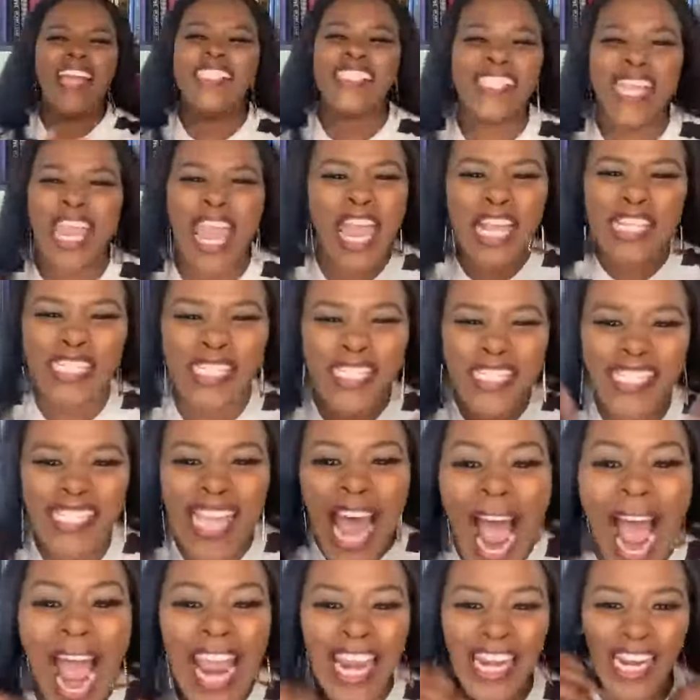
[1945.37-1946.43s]
it's
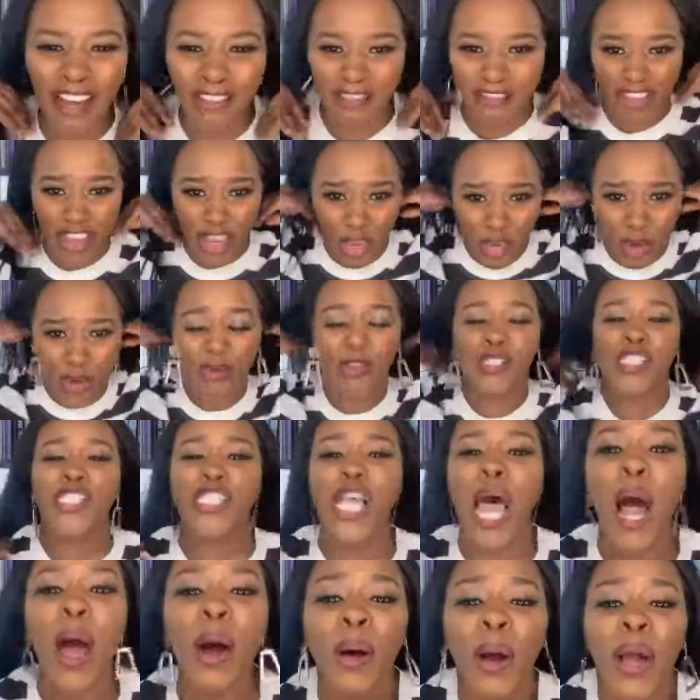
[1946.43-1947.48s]
inside of you. So,
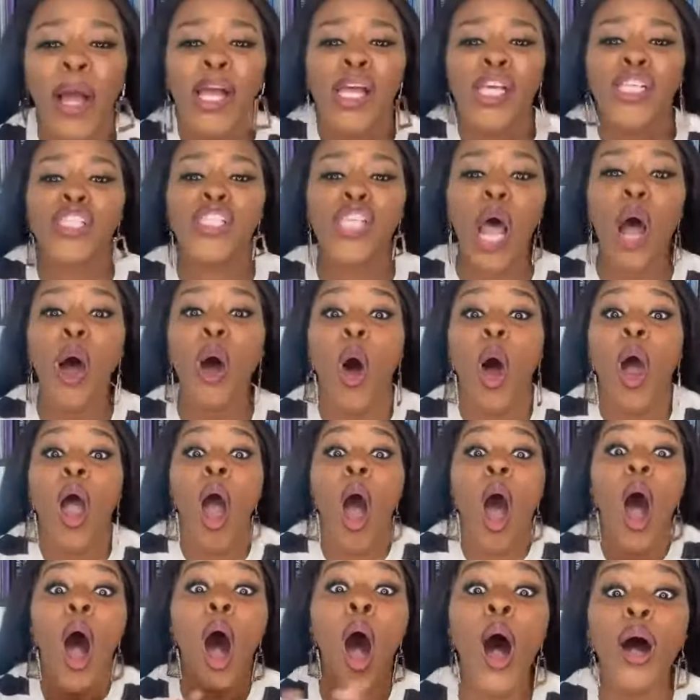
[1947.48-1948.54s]
so
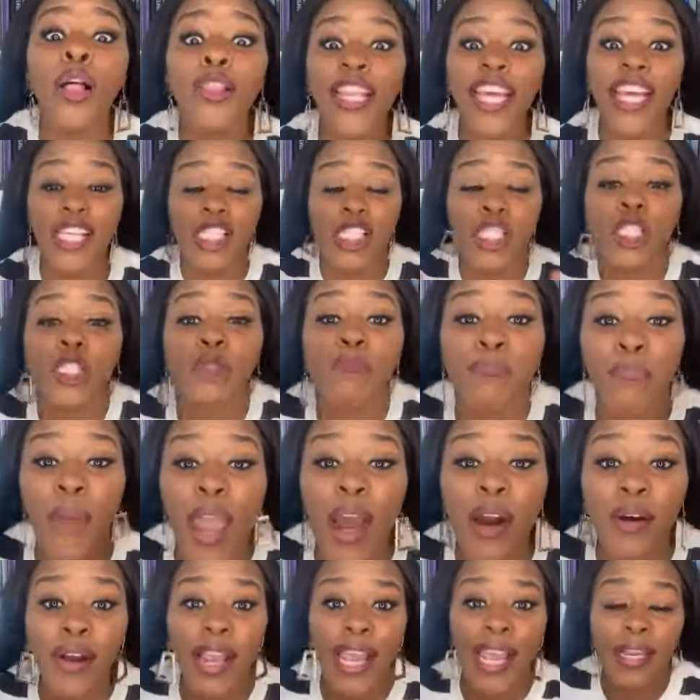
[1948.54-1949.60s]
Holy
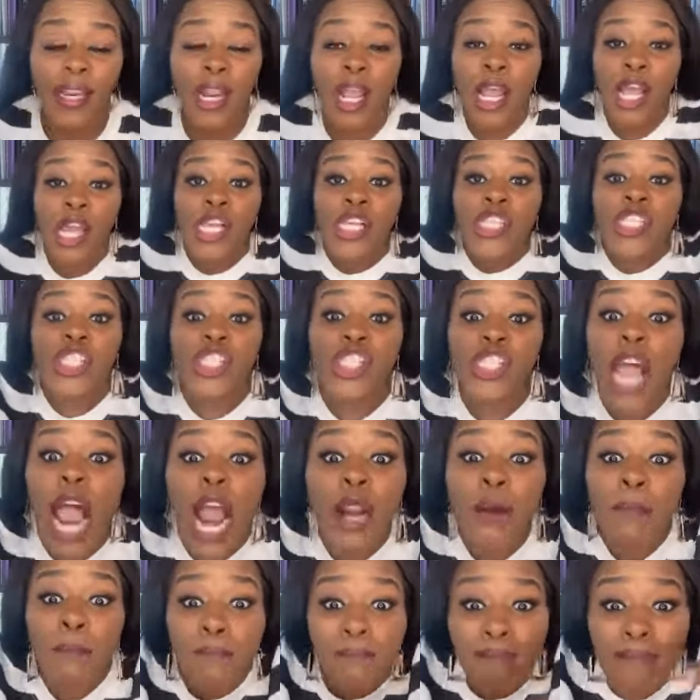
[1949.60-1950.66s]
Spirit,
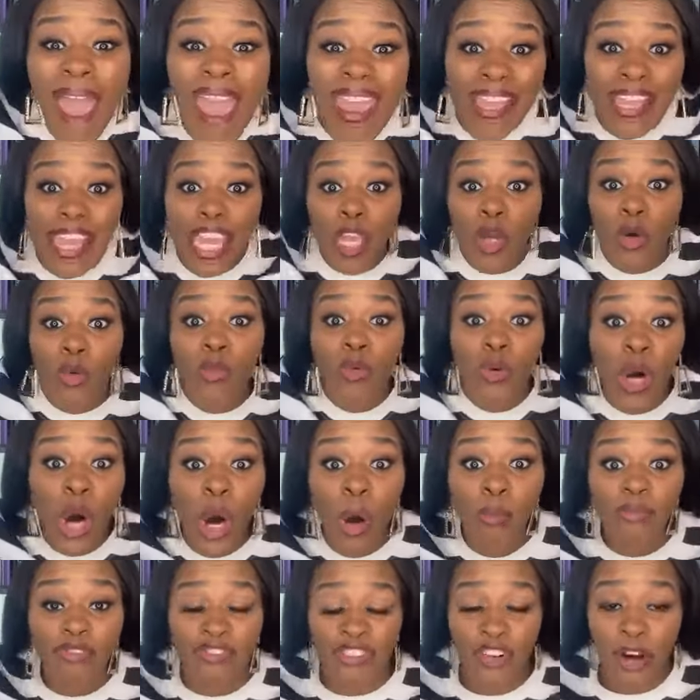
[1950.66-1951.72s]
start making
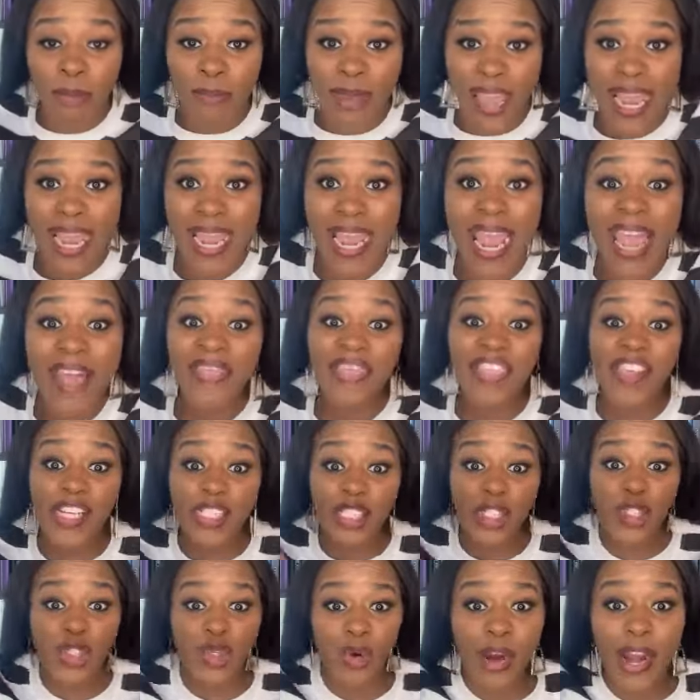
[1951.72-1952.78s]
room for me in
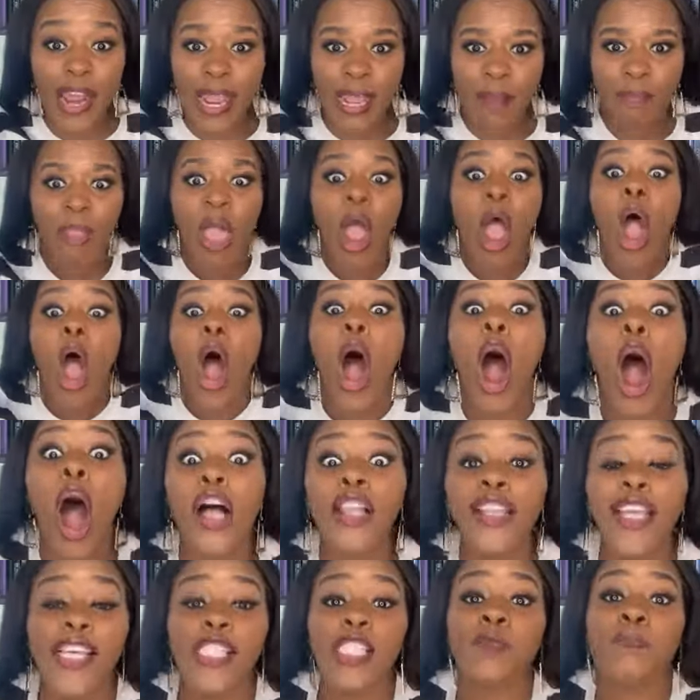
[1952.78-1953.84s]
this dream.
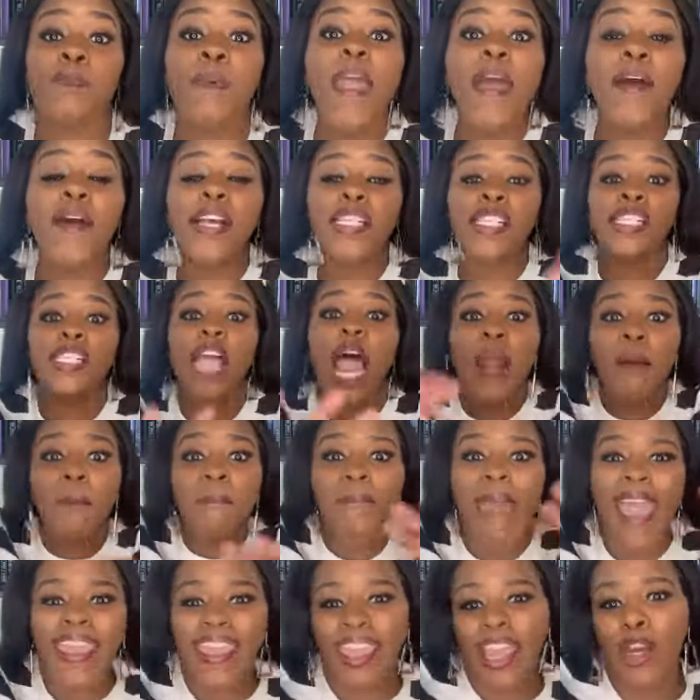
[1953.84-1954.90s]
Holy Spirit, start
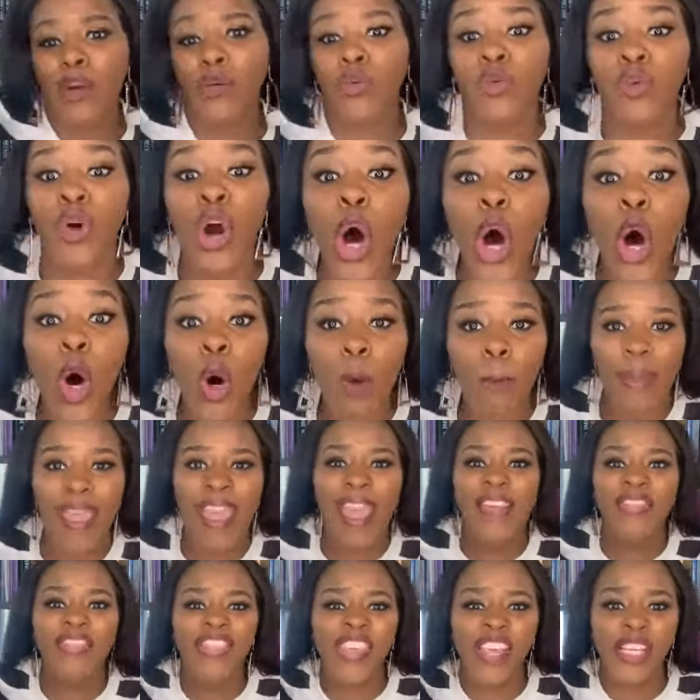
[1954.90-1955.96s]
making room
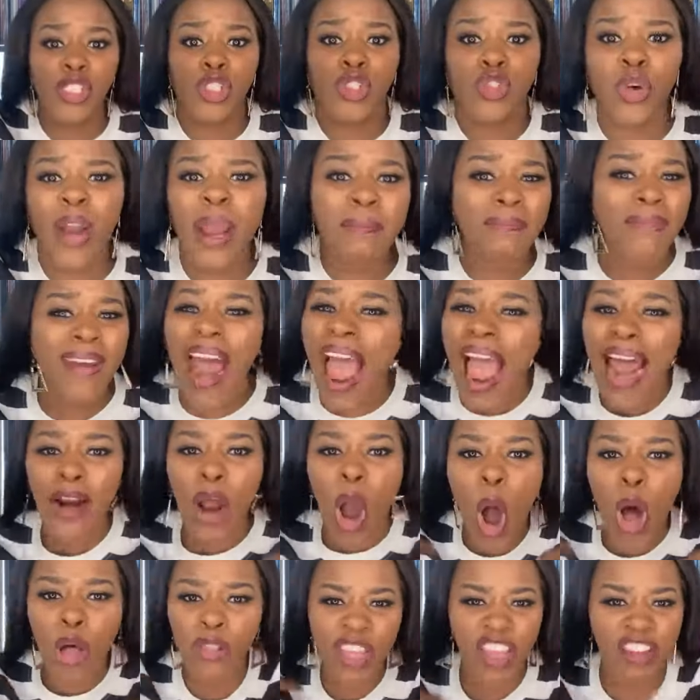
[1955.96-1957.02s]
in this dream, not
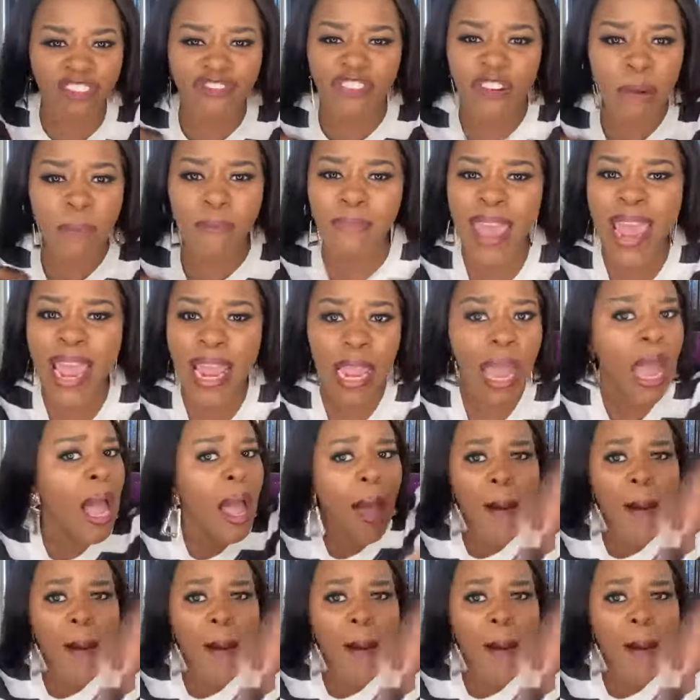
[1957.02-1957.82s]
only for me,